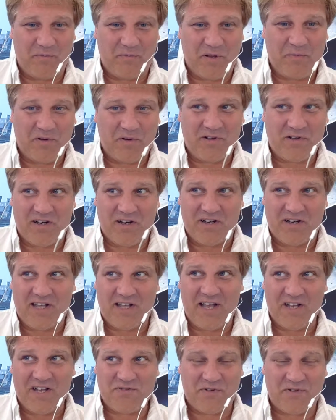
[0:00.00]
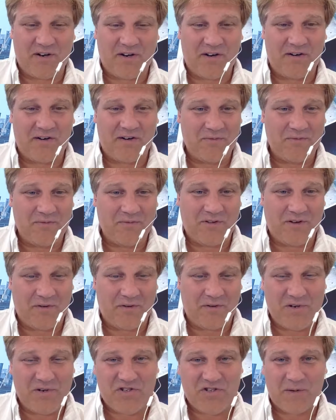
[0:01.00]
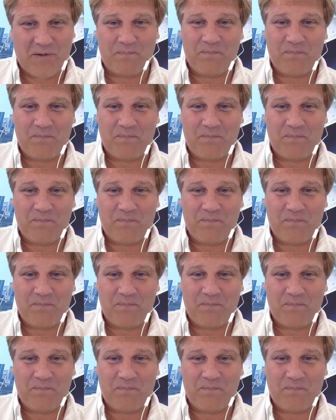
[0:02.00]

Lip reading: People can engage with our mission.